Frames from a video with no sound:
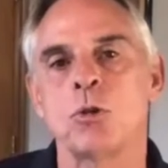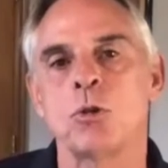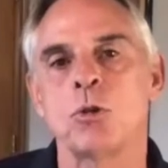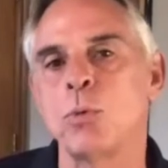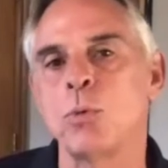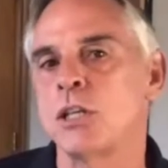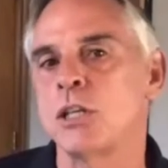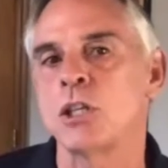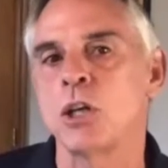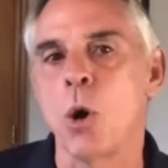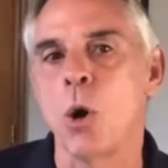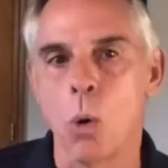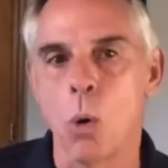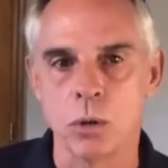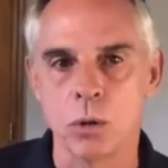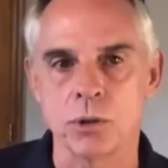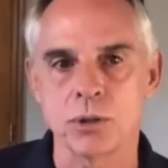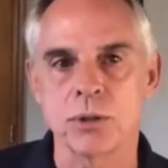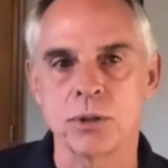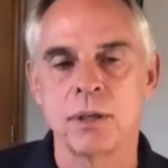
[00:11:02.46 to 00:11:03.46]

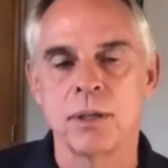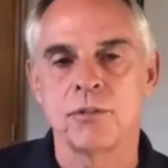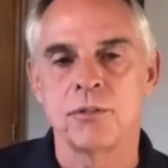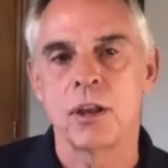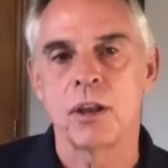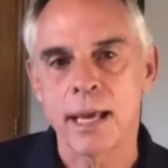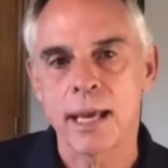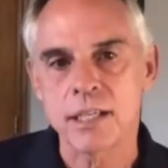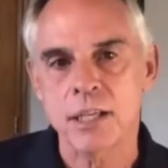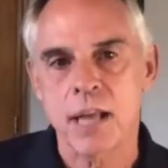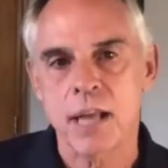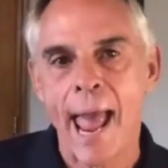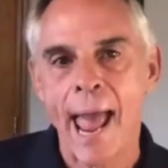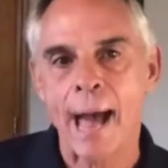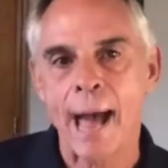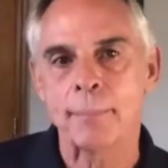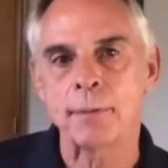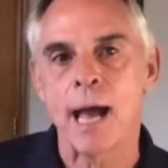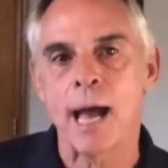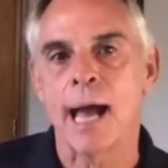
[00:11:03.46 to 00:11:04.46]
goals, the less
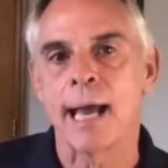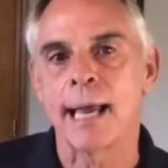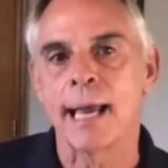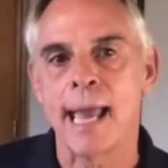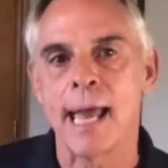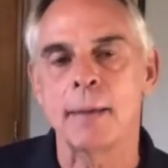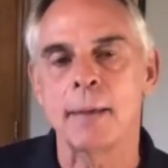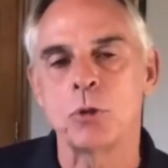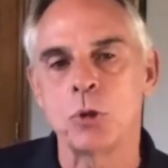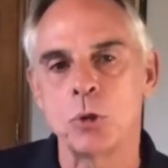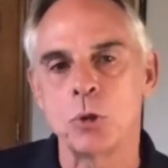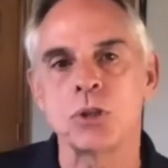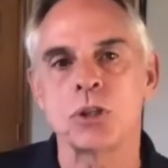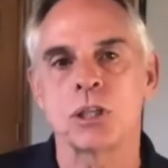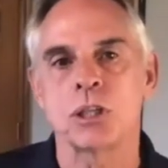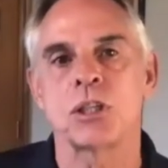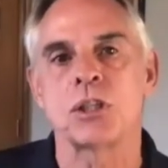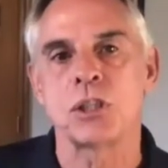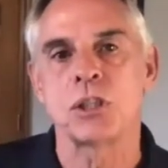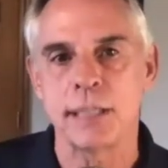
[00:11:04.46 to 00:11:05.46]
apt I am to
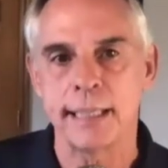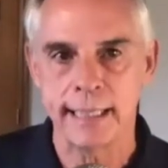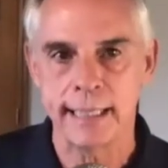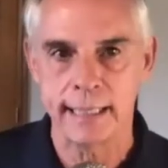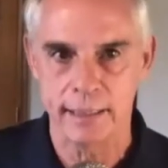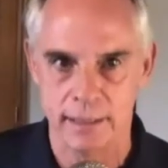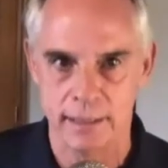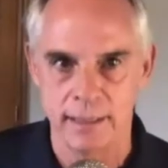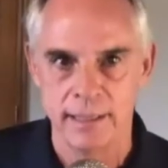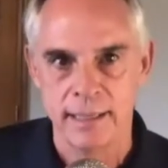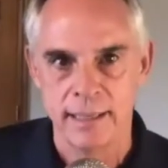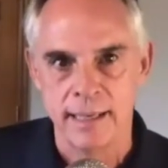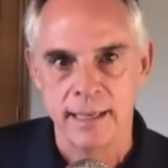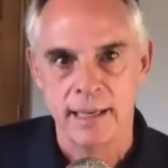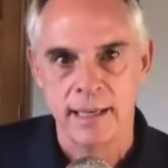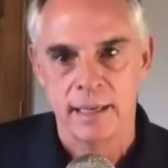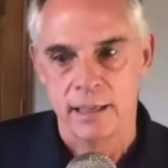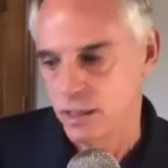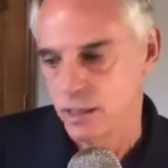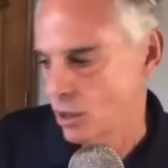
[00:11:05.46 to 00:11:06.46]
succeed.
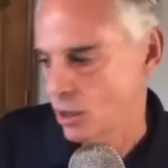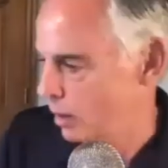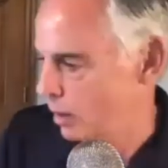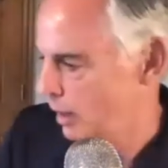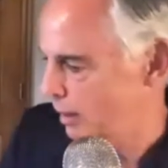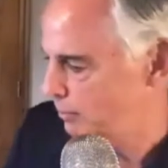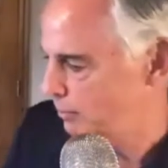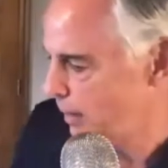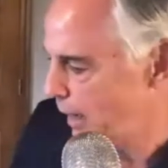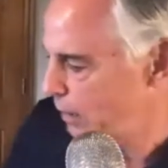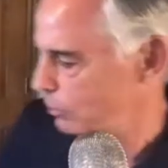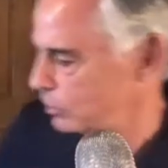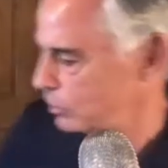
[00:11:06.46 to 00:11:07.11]
You know, I was a